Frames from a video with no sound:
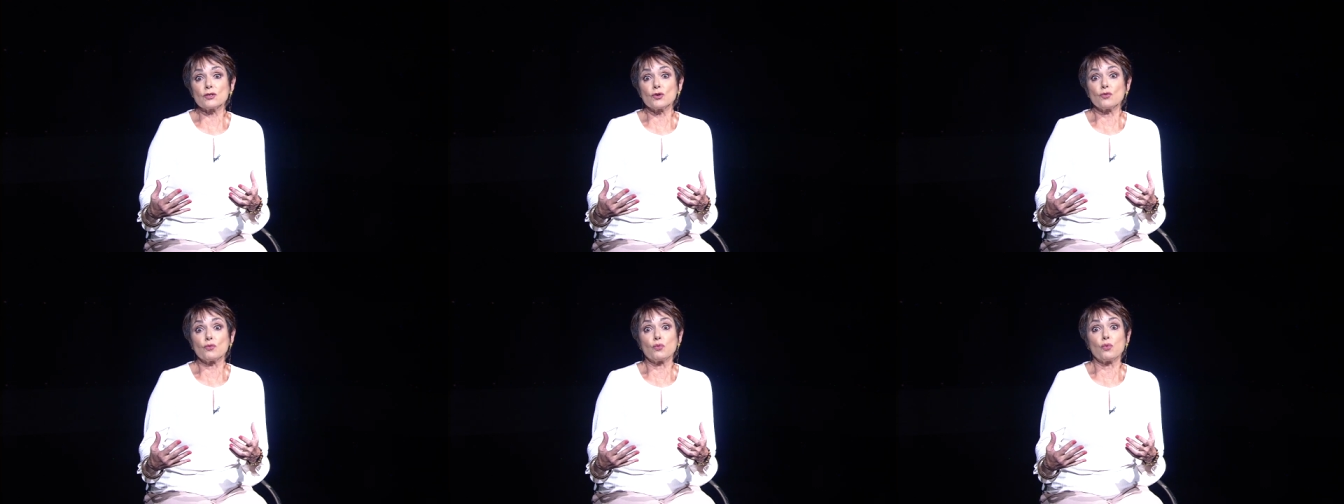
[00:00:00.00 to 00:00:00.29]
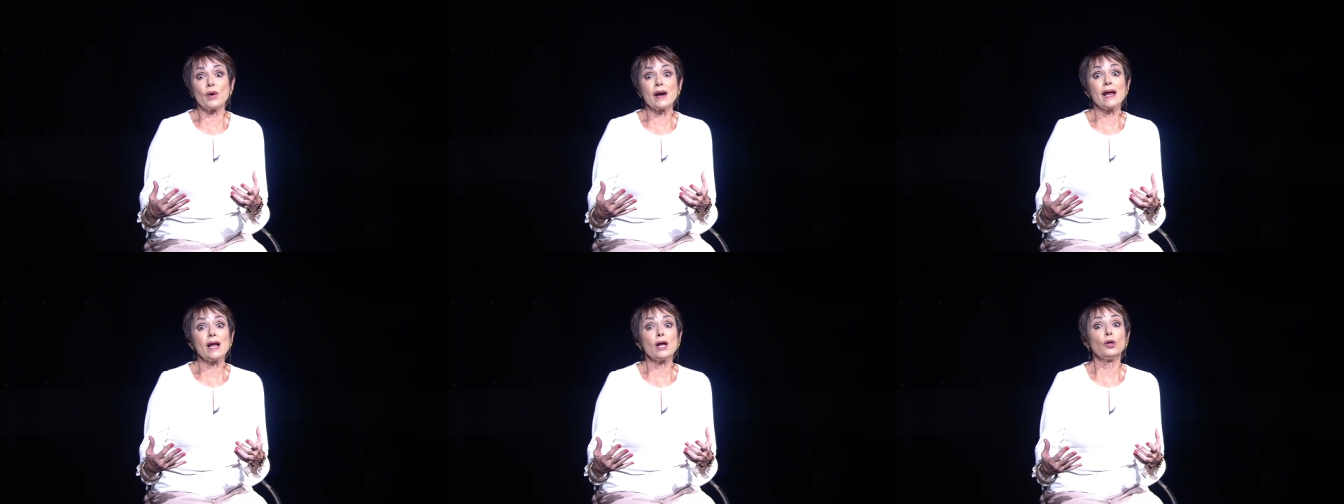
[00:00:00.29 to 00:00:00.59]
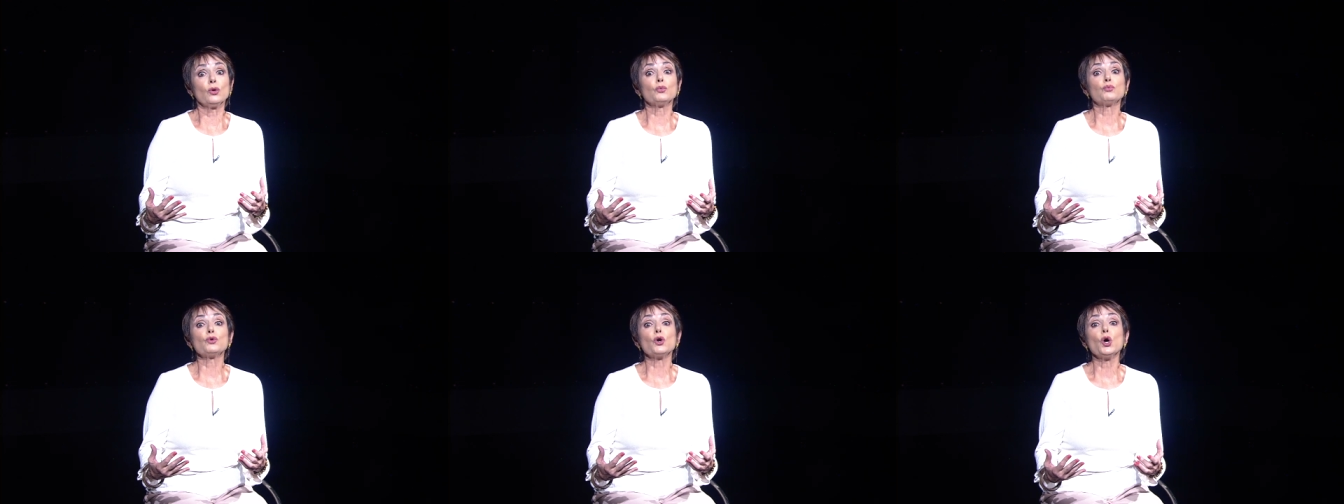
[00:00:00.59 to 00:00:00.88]

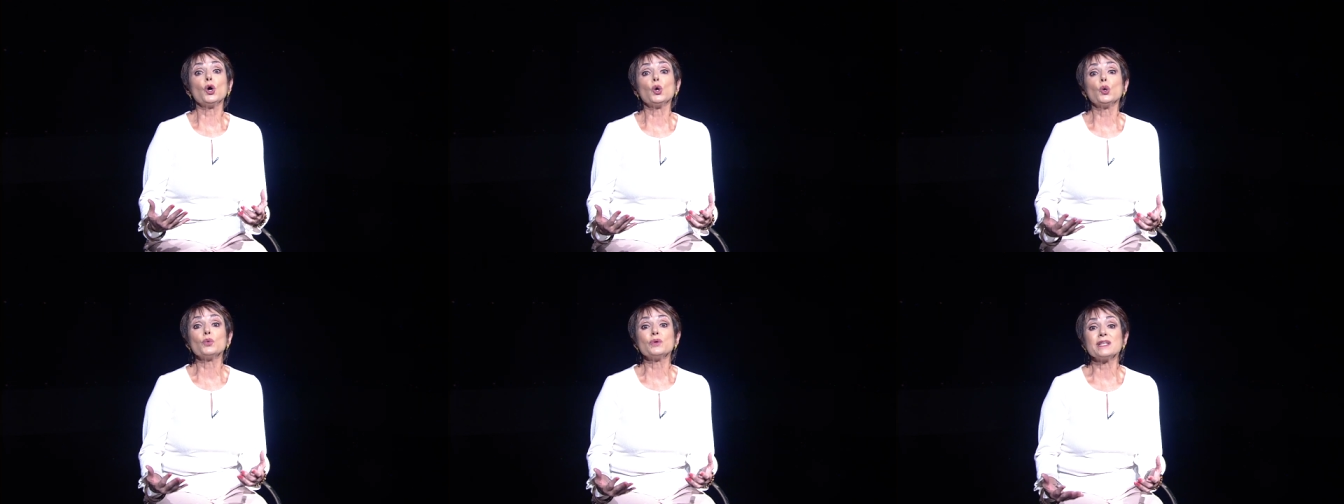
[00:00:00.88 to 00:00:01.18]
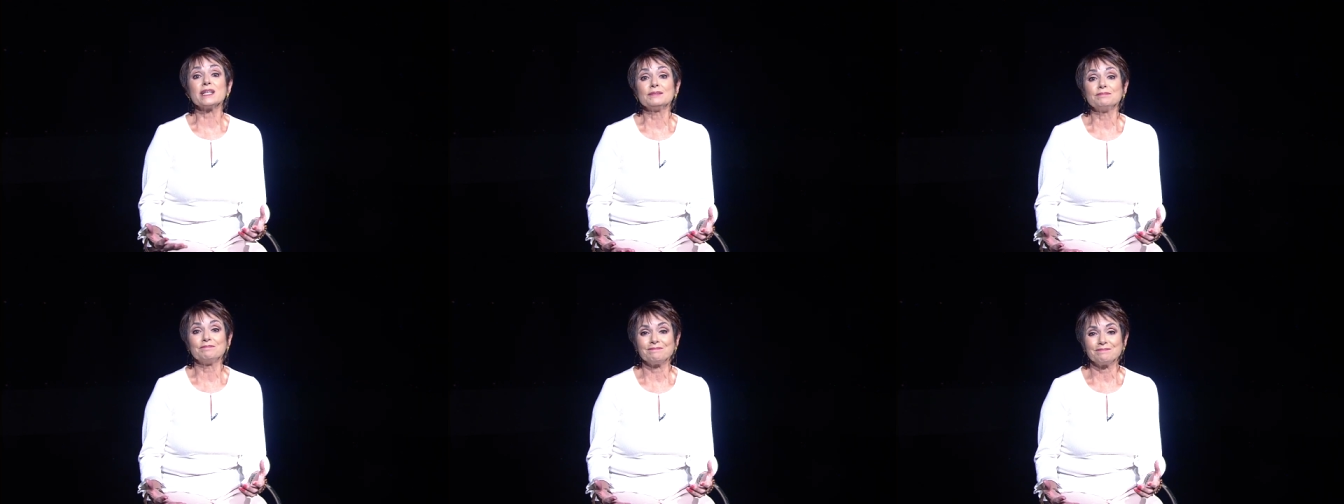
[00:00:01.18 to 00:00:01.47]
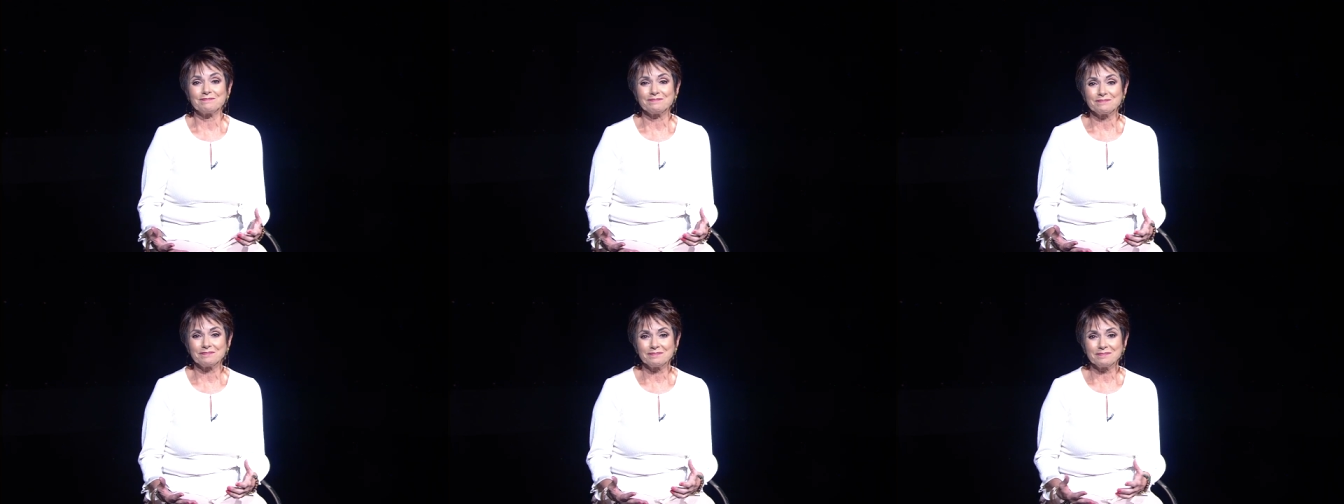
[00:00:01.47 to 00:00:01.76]
railroad.
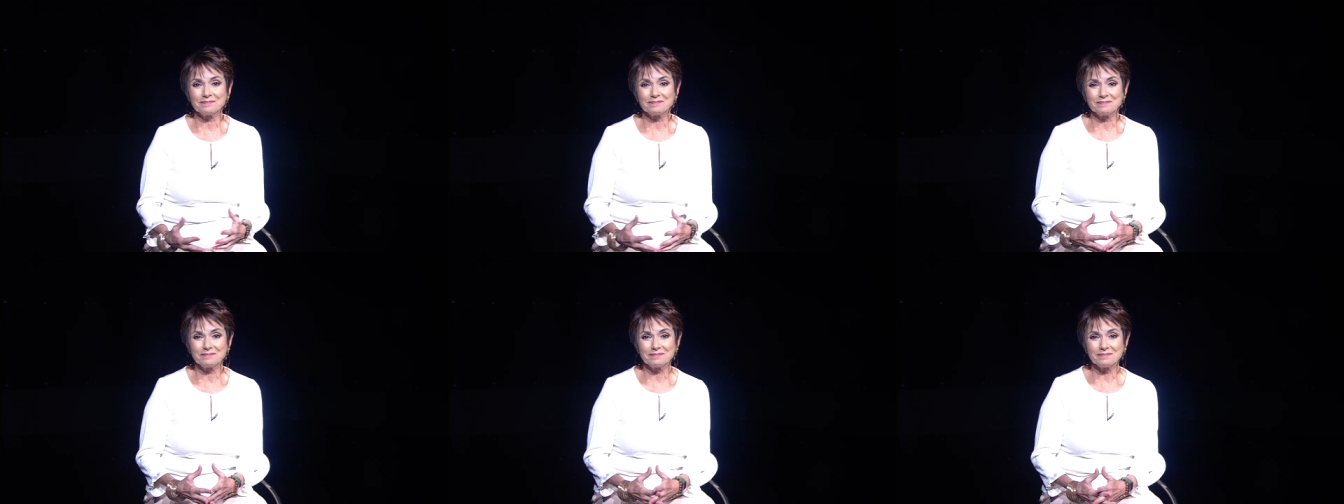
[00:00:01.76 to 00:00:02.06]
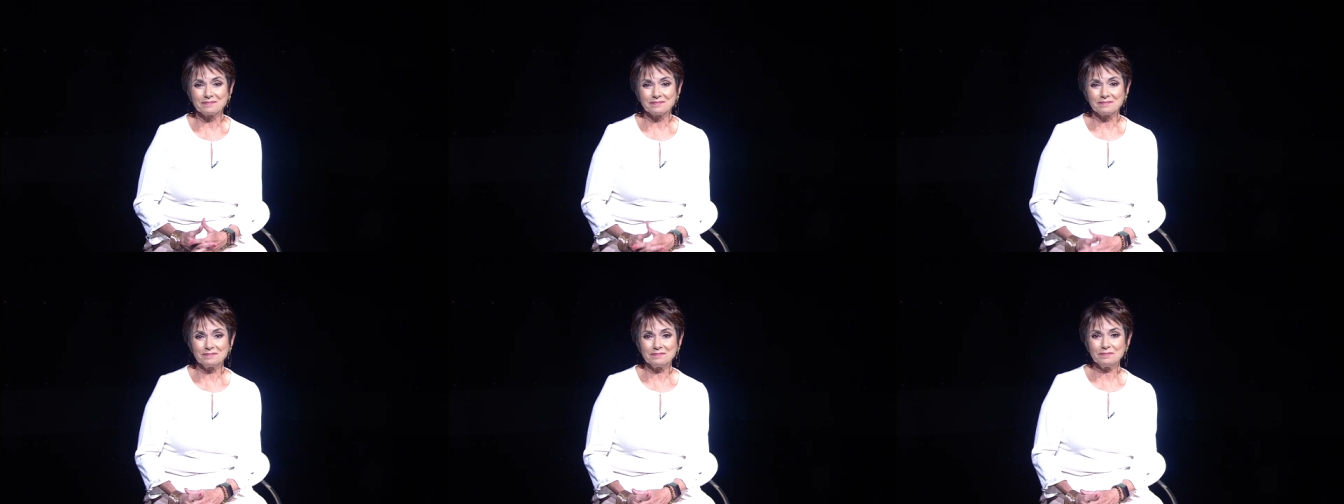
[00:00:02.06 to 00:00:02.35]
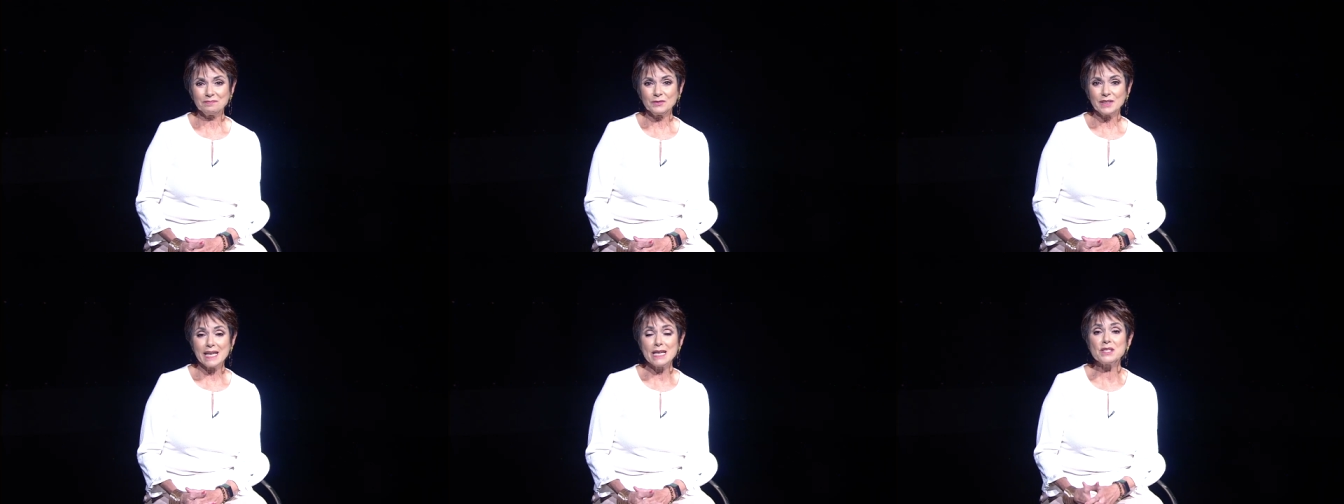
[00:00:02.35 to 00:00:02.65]

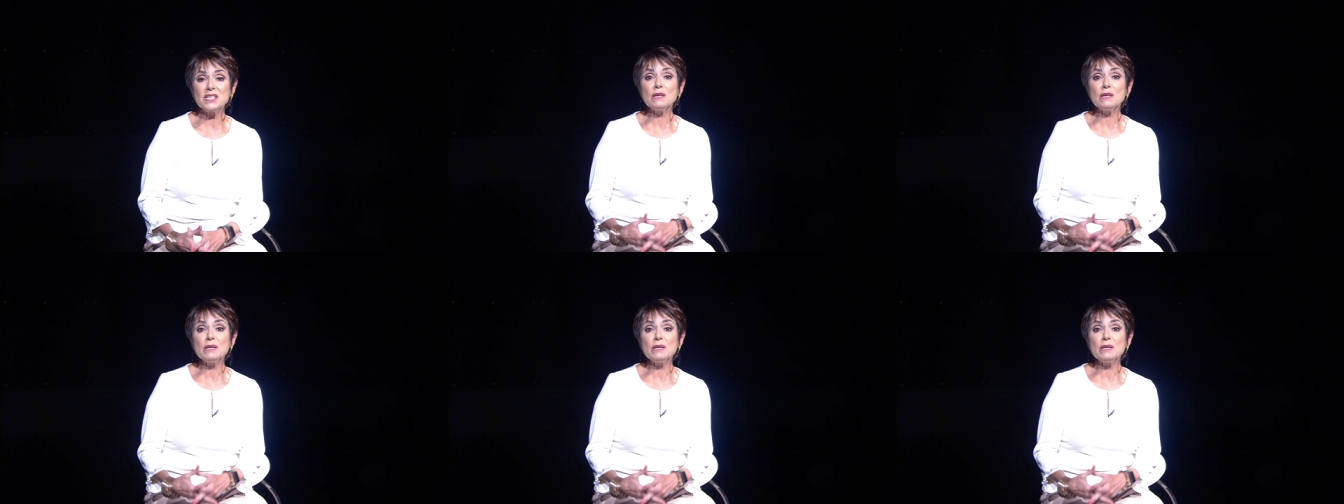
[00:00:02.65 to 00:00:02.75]
It